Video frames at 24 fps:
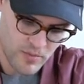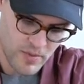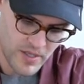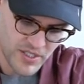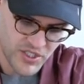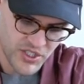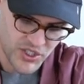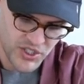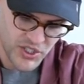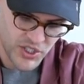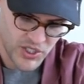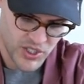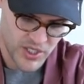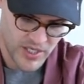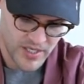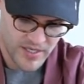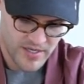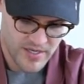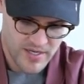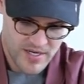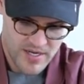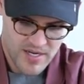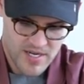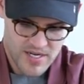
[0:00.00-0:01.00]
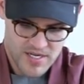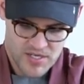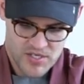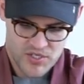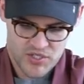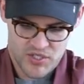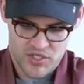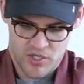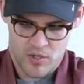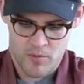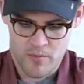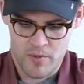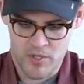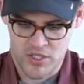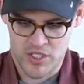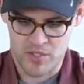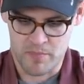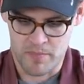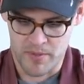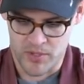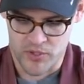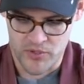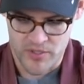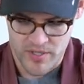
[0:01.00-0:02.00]
much dirt, so
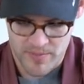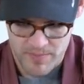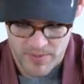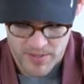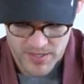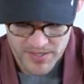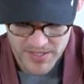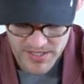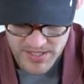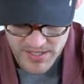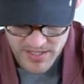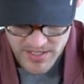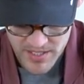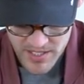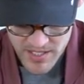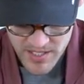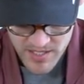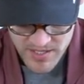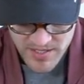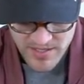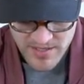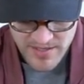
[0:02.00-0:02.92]
much buildup on here.